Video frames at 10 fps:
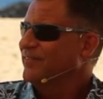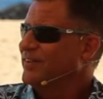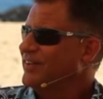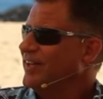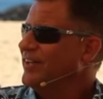I'm
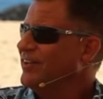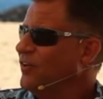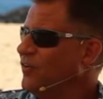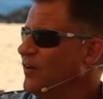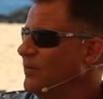going to say, you
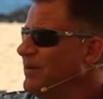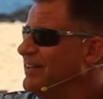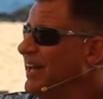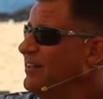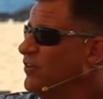know, I,
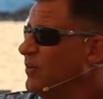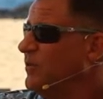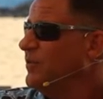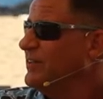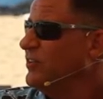my dad taught
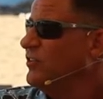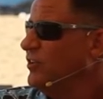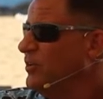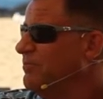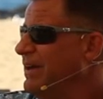me what to do.
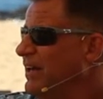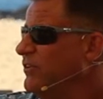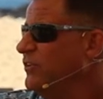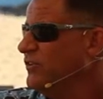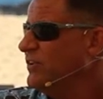You mail
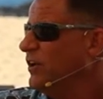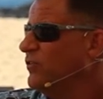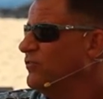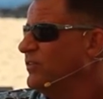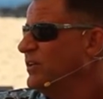
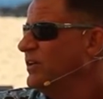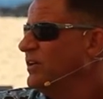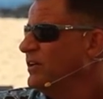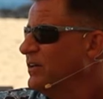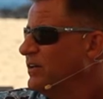yourself
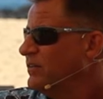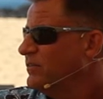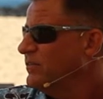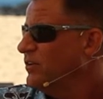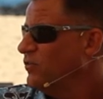
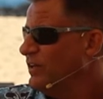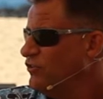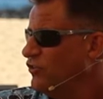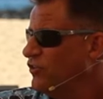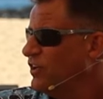the
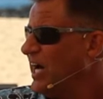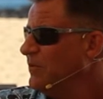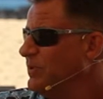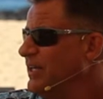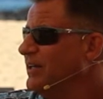original
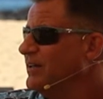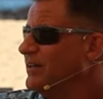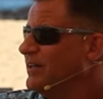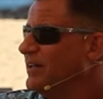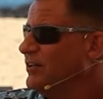copy
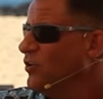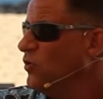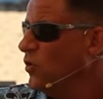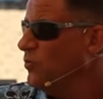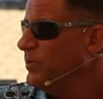and you
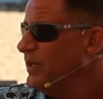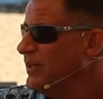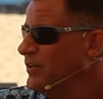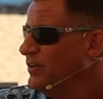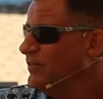don't open
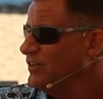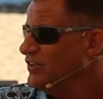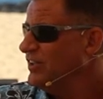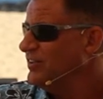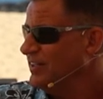it, you leave it
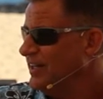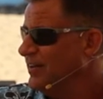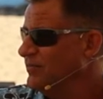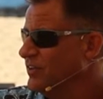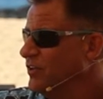sealed in
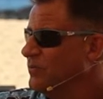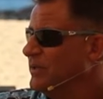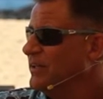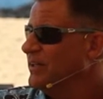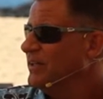an envelope.